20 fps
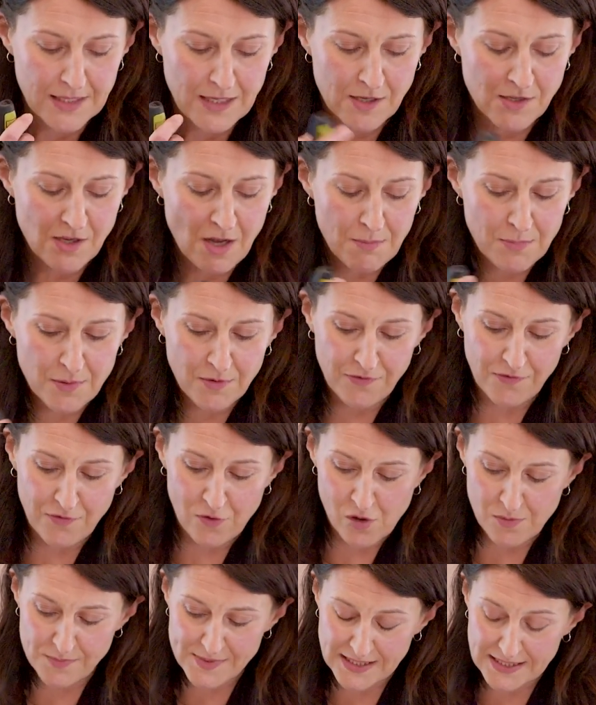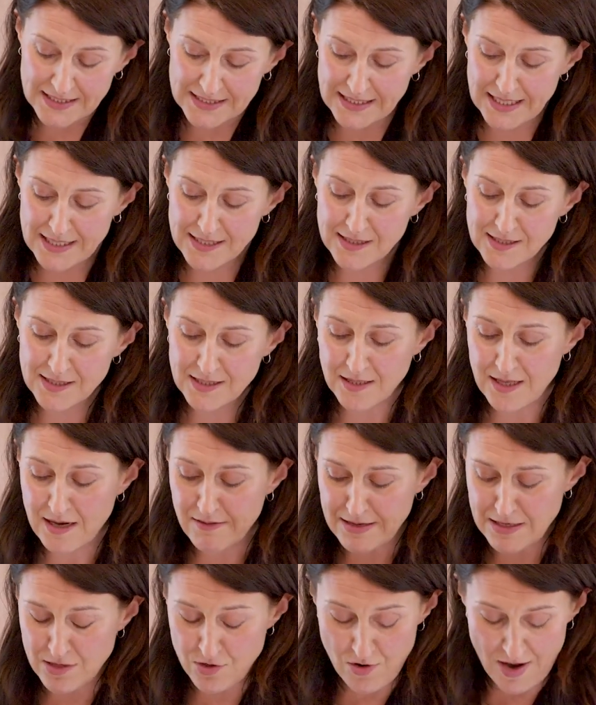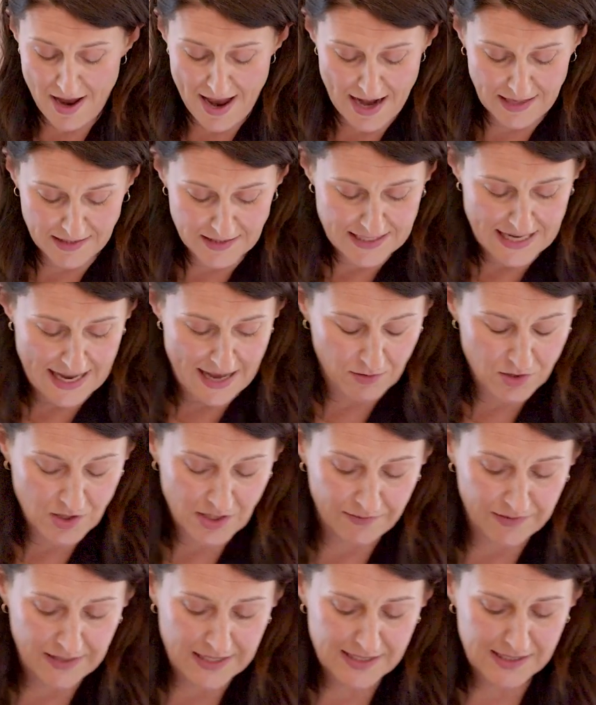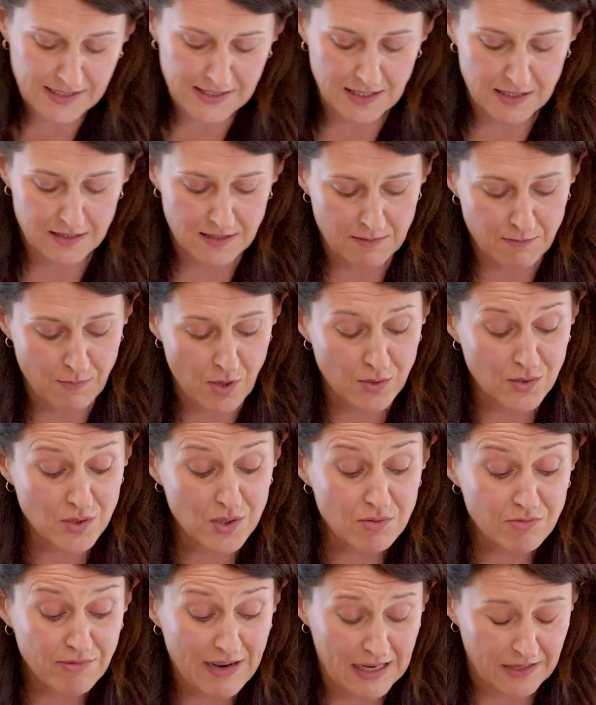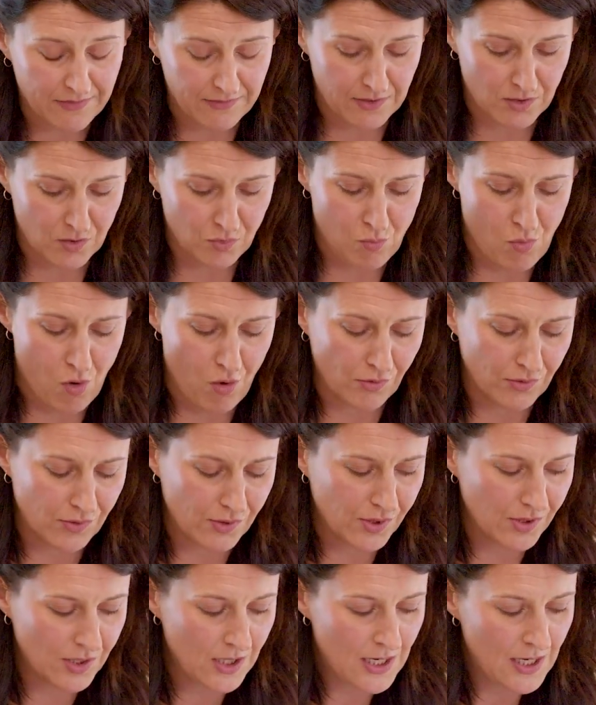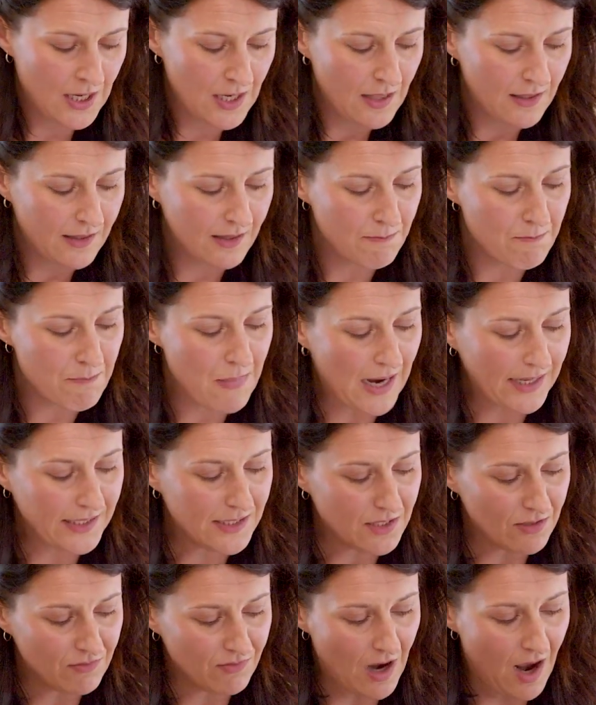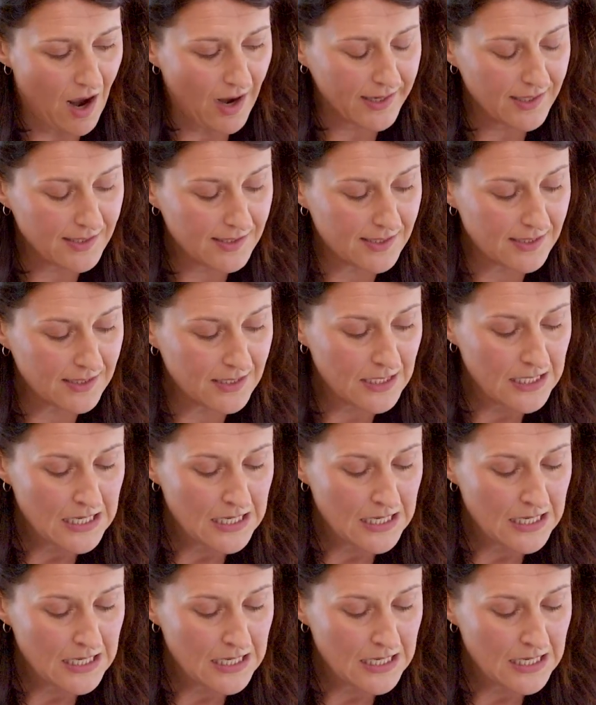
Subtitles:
A number of forms exist. They're in your handout. I've listed the most relevant ones that might arise.